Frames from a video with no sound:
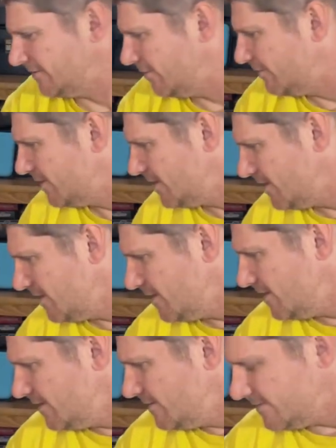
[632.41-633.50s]
so
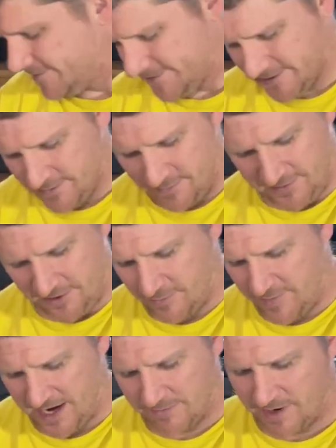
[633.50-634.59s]
eh, another
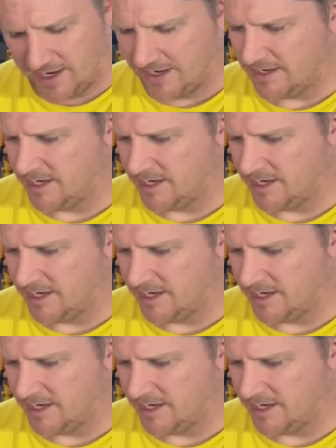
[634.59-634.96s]
bad buy.